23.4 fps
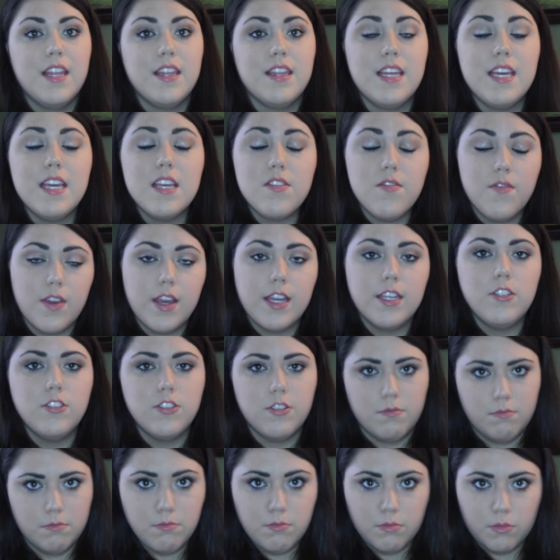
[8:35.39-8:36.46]
These fish
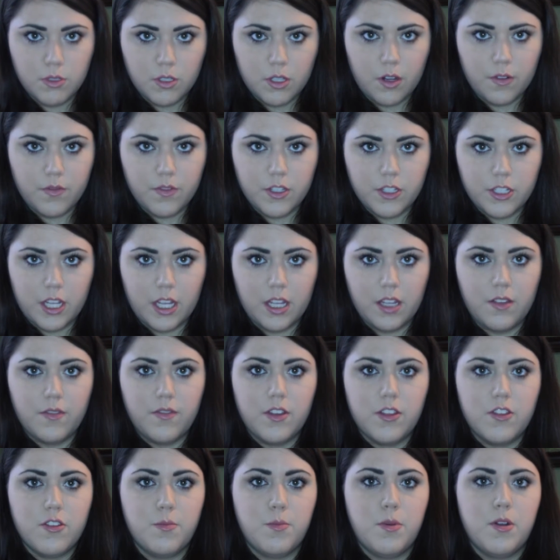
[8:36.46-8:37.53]
serve the
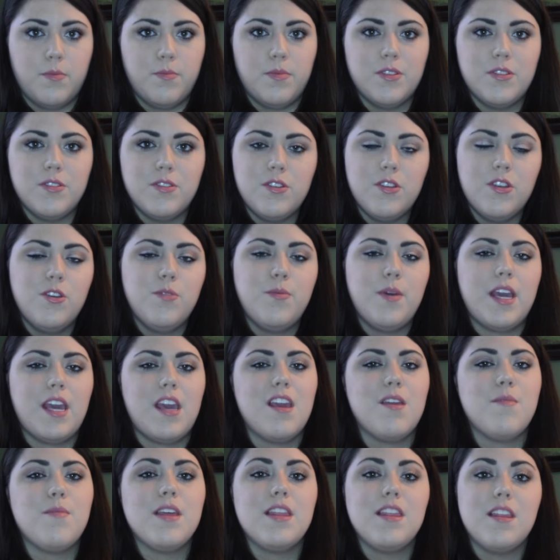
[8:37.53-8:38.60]
jellyfish a purpose too by
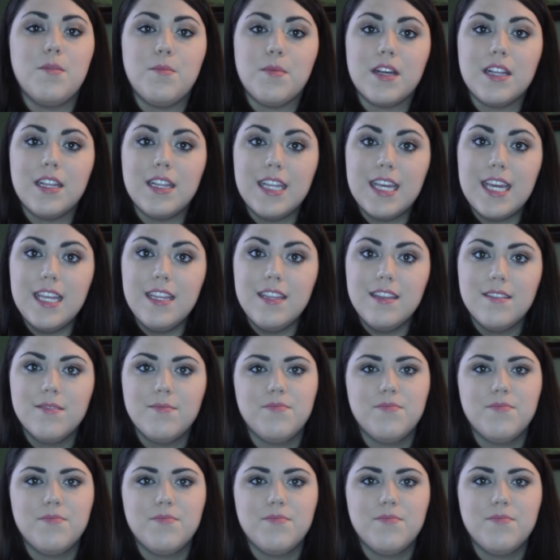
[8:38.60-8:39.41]
keeping them clean.